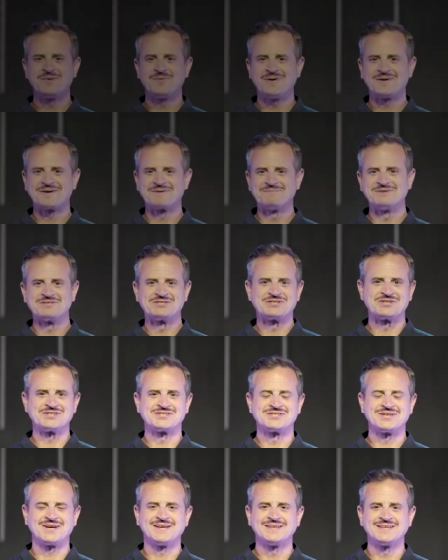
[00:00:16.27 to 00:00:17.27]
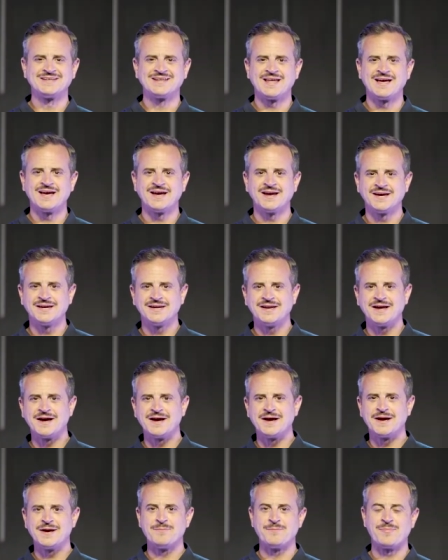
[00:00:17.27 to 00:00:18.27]
Welcome to Church Online.
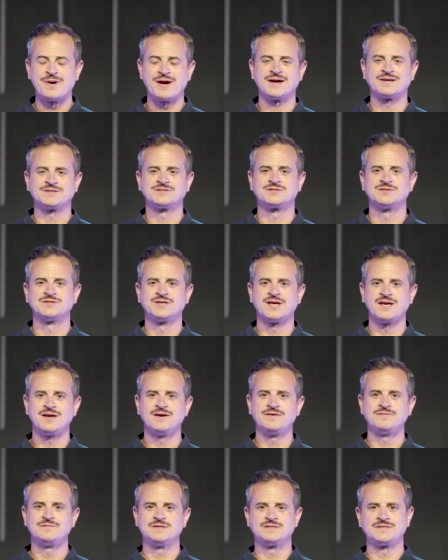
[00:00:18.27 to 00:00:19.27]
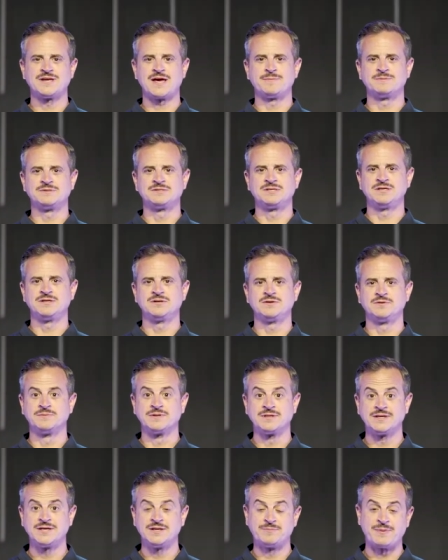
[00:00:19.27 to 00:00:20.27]
I'm Pastor Dave DeSabatino.
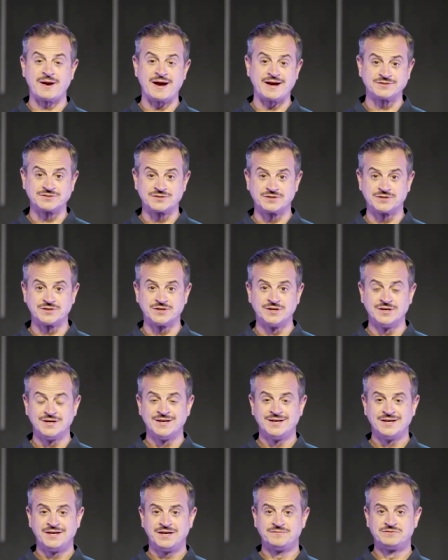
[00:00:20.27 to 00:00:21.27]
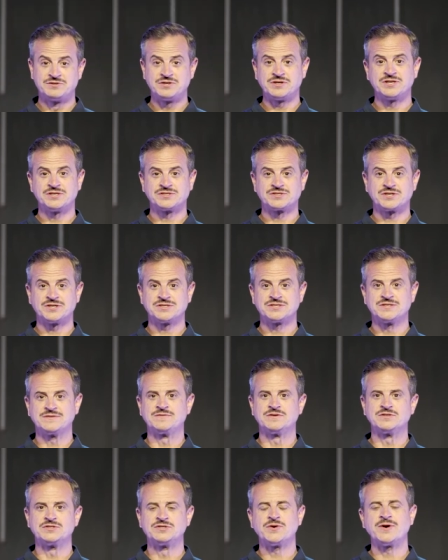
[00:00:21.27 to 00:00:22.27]
I'm the lead pastor of Journey Church.
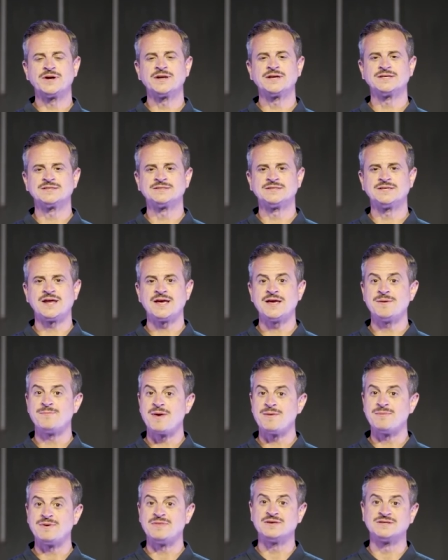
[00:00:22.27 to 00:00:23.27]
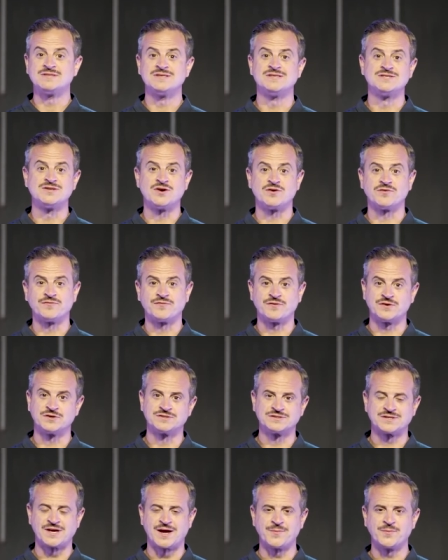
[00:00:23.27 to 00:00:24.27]
If you're joining us today and maybe this is your
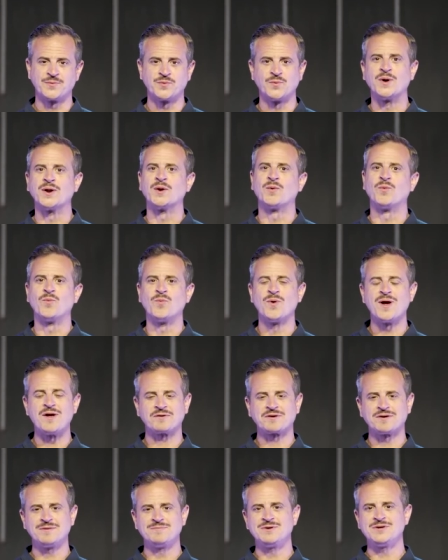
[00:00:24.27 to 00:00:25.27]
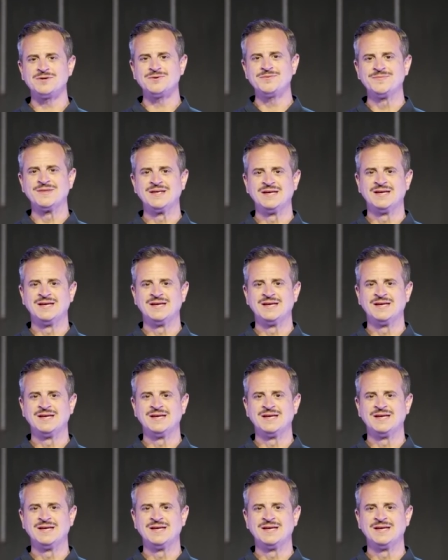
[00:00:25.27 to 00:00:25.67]
first time, we want to welcome you.